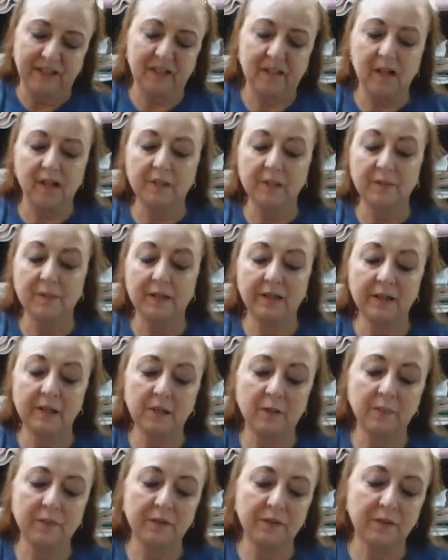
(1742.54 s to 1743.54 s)

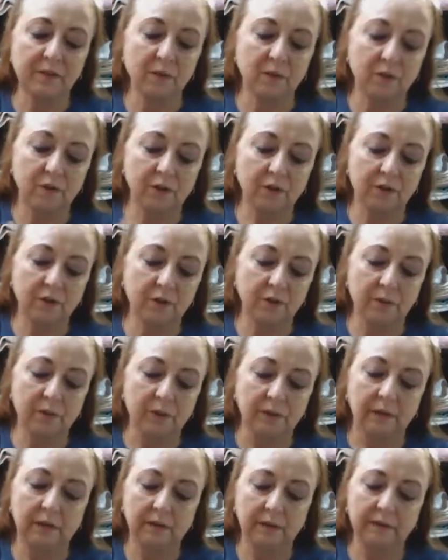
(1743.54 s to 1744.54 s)
Cosmetics smells so good too,
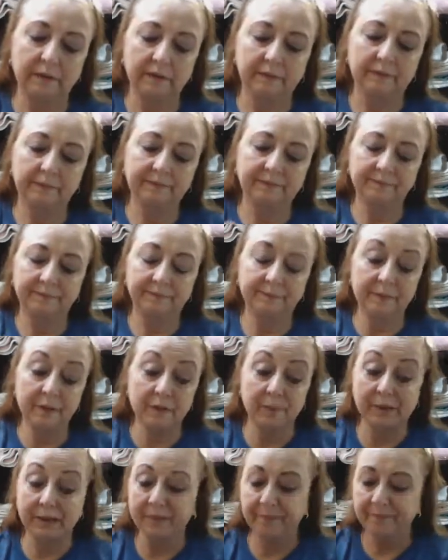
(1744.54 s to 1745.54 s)

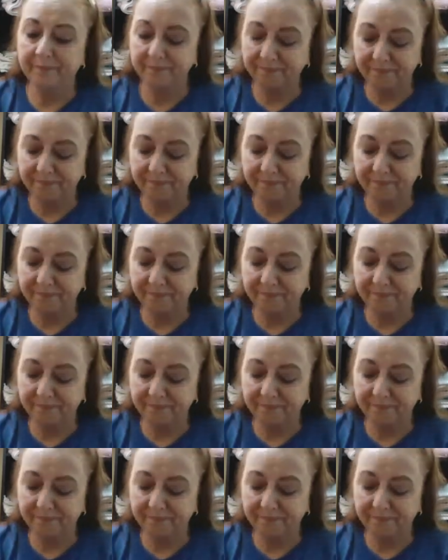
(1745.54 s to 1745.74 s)
to me.